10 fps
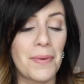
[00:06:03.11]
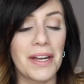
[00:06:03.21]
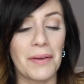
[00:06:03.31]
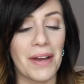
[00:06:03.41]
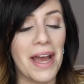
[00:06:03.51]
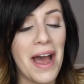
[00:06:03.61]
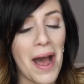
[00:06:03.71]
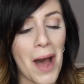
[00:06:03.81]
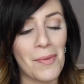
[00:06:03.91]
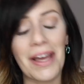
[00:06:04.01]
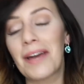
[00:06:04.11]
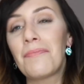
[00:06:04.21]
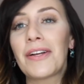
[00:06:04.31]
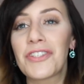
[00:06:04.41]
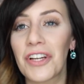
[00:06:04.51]
But anyway, I had
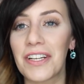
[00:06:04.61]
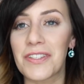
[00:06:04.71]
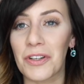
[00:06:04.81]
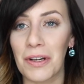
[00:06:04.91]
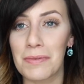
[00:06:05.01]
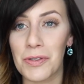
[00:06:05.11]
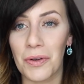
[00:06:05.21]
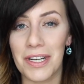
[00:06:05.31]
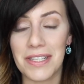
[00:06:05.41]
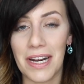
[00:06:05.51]
mentioned on Instagram stories